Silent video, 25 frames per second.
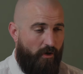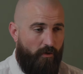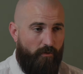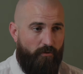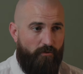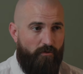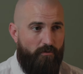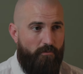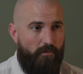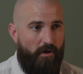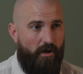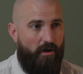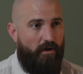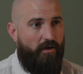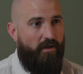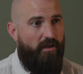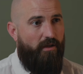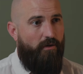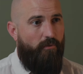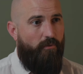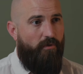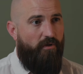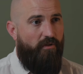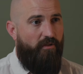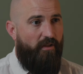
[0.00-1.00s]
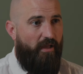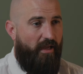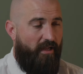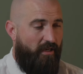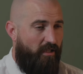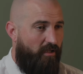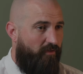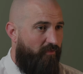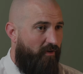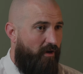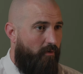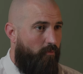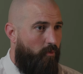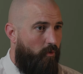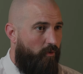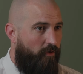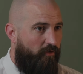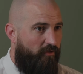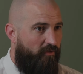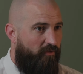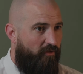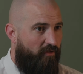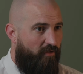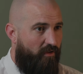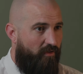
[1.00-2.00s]
go to market with any of our
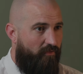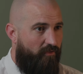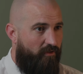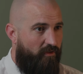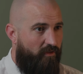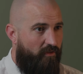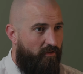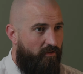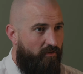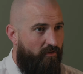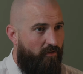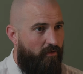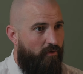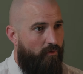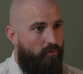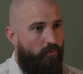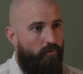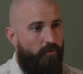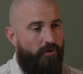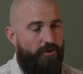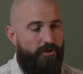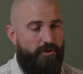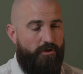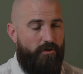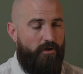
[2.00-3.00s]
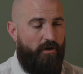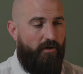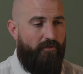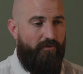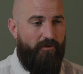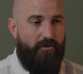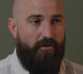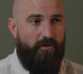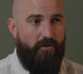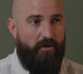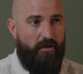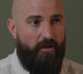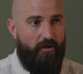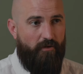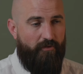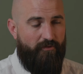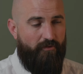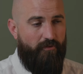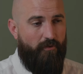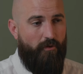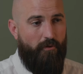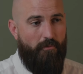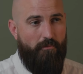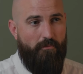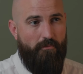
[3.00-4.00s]
products and services, which cover
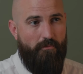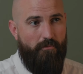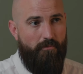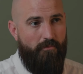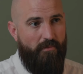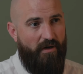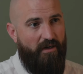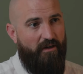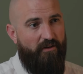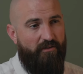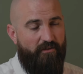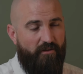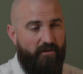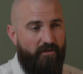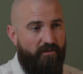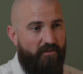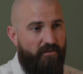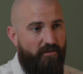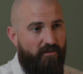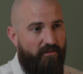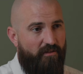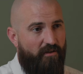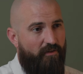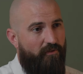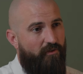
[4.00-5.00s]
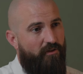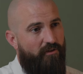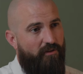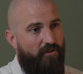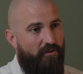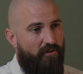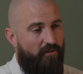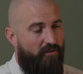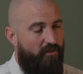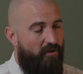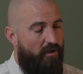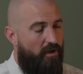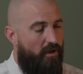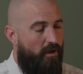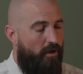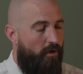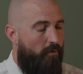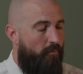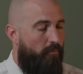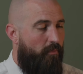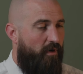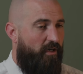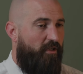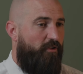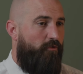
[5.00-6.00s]
from managed IT services,
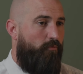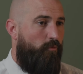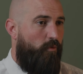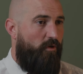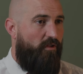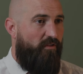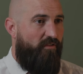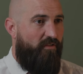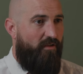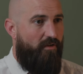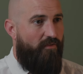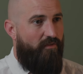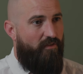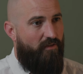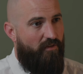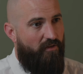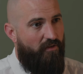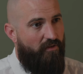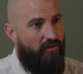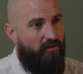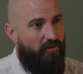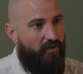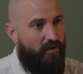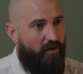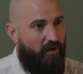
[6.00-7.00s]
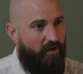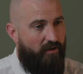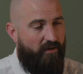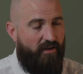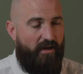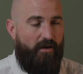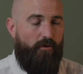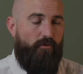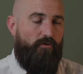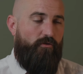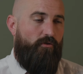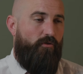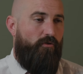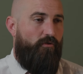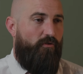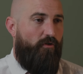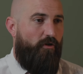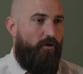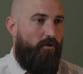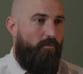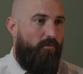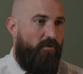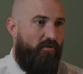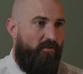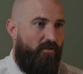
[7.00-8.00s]
managed print services, and outsourced
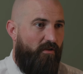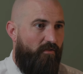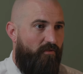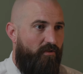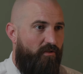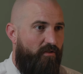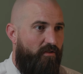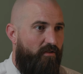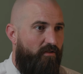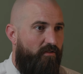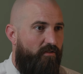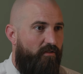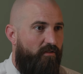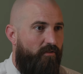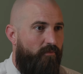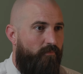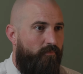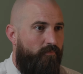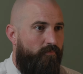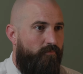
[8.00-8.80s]
document services.